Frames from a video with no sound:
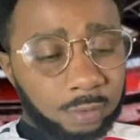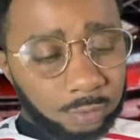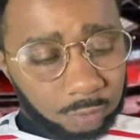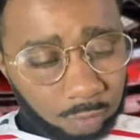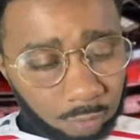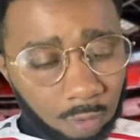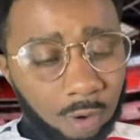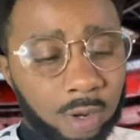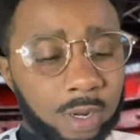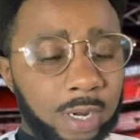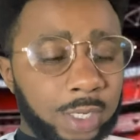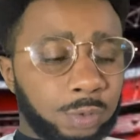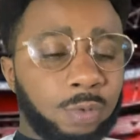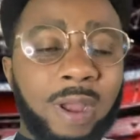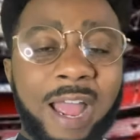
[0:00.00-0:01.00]
Scotland
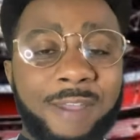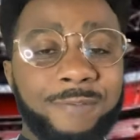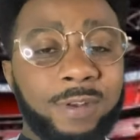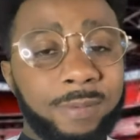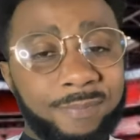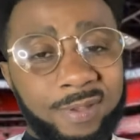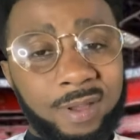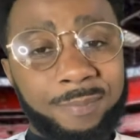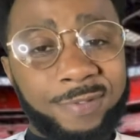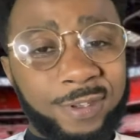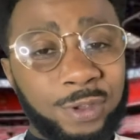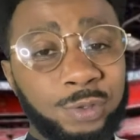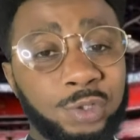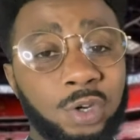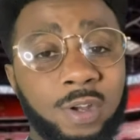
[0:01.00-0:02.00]
as well having a
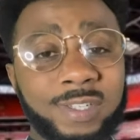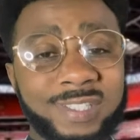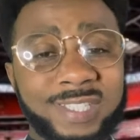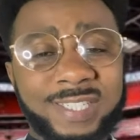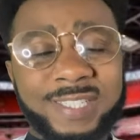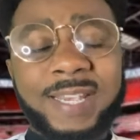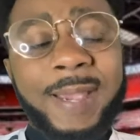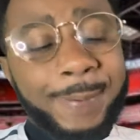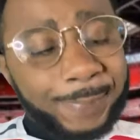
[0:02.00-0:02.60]
few chances.